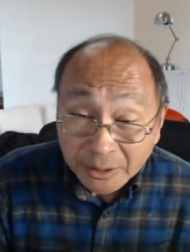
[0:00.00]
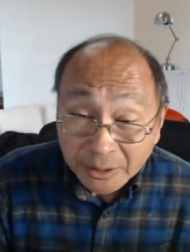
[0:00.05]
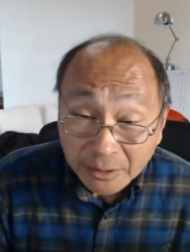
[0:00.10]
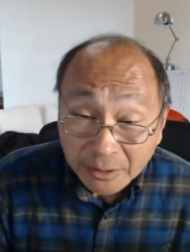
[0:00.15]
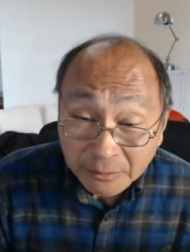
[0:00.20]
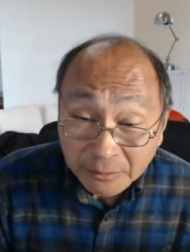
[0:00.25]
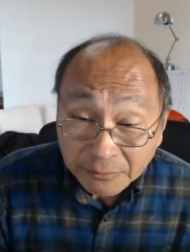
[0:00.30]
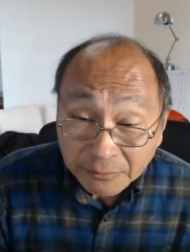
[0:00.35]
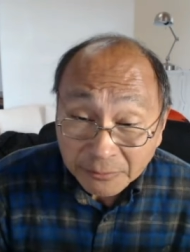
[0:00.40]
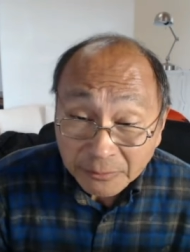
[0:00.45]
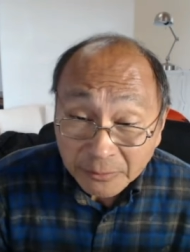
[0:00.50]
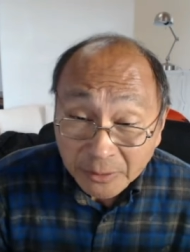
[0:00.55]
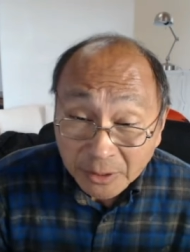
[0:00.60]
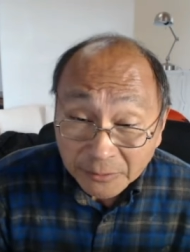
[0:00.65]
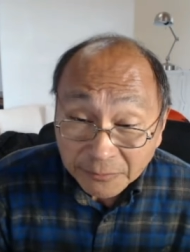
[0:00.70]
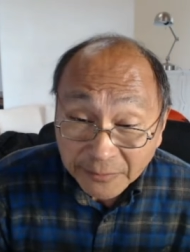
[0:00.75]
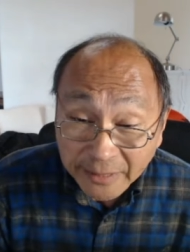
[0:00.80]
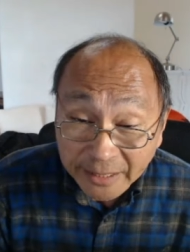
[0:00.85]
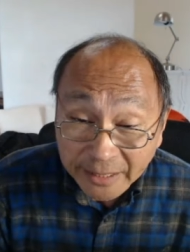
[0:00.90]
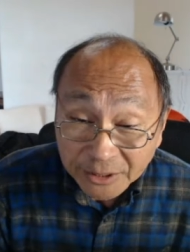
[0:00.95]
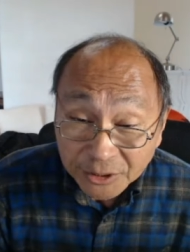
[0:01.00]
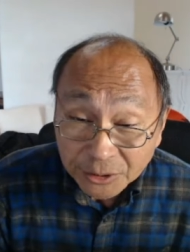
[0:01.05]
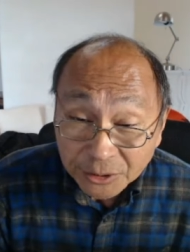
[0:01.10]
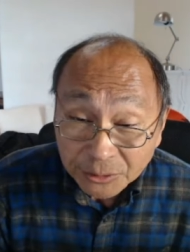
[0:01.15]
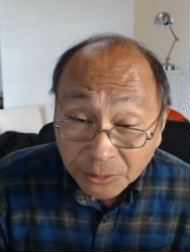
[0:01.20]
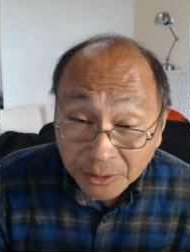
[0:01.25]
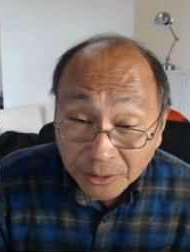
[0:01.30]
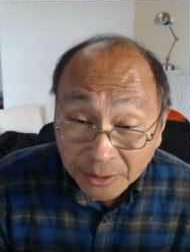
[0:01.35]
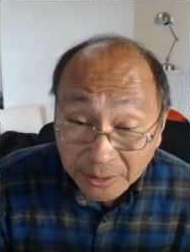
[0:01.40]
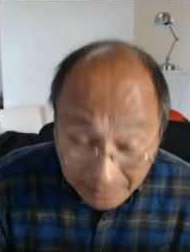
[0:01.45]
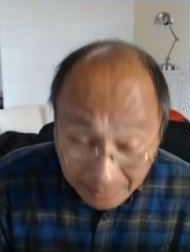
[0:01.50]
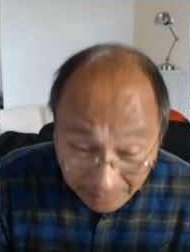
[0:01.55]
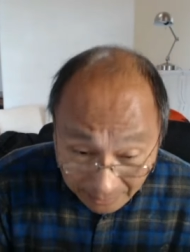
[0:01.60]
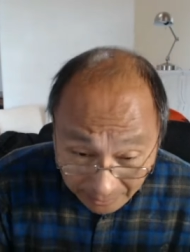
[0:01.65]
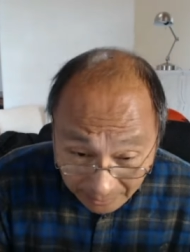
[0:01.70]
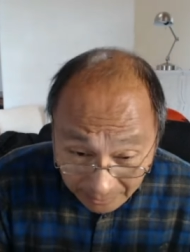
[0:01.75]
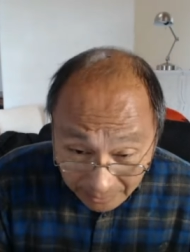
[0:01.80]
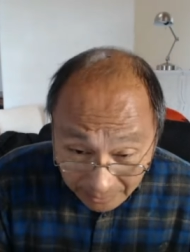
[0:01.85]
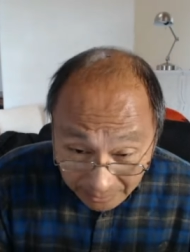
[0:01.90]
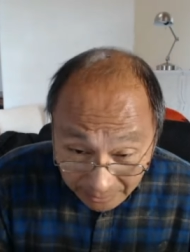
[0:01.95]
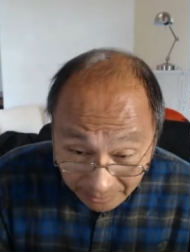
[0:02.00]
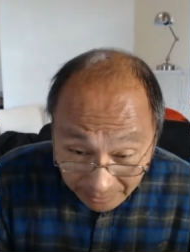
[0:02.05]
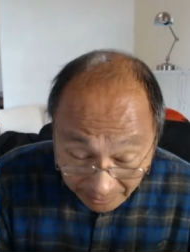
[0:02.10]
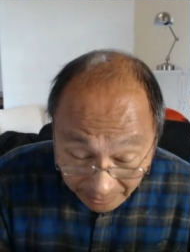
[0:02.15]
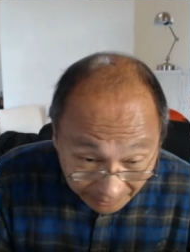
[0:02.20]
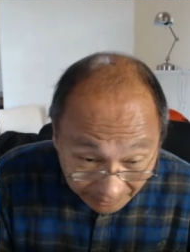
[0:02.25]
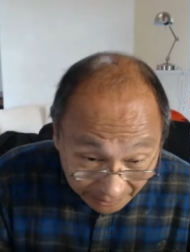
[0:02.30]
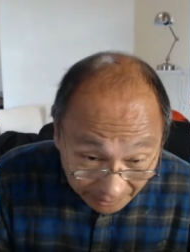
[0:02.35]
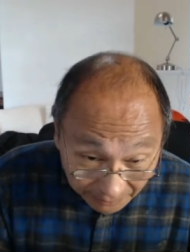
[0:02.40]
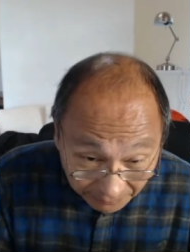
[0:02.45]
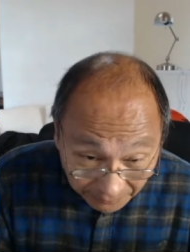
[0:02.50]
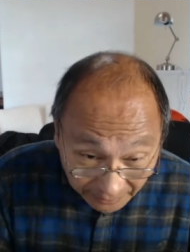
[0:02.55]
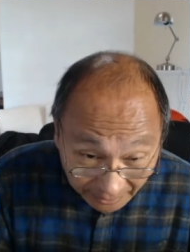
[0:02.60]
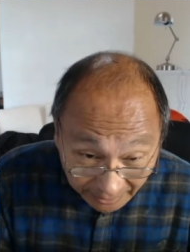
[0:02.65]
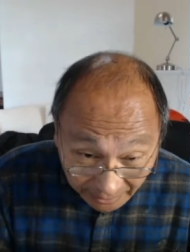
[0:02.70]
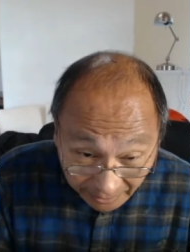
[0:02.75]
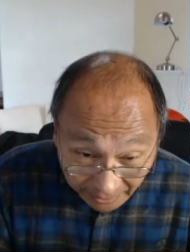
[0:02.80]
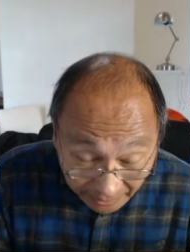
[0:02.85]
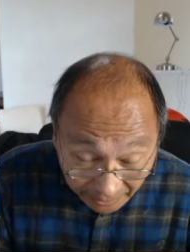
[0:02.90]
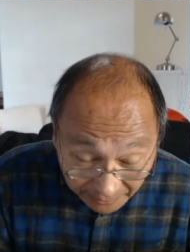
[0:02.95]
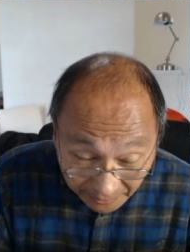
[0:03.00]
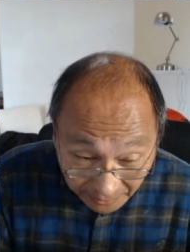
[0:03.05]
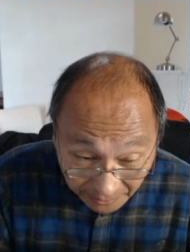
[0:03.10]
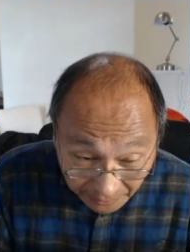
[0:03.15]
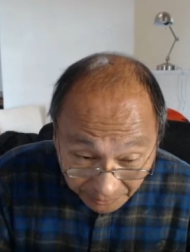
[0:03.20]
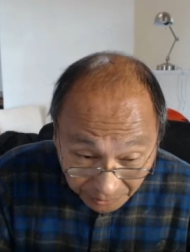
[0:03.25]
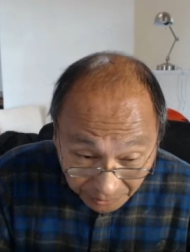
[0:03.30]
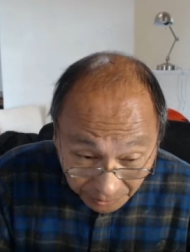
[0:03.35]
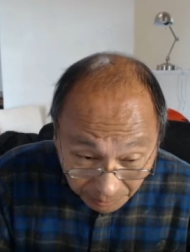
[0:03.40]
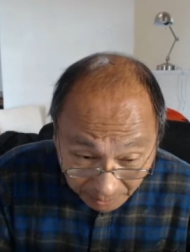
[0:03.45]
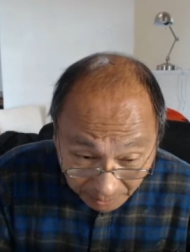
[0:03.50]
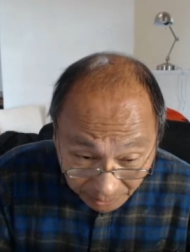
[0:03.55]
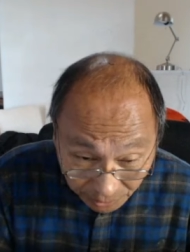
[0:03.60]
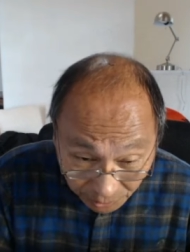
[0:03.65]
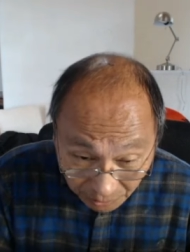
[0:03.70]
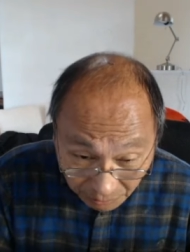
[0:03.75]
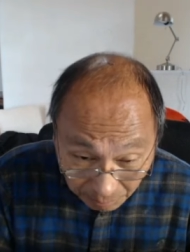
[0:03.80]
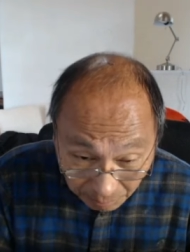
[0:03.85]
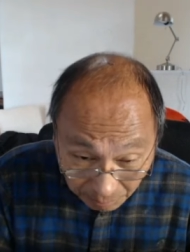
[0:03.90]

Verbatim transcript: of of that sort uh, and then finally, I think there's a bunch of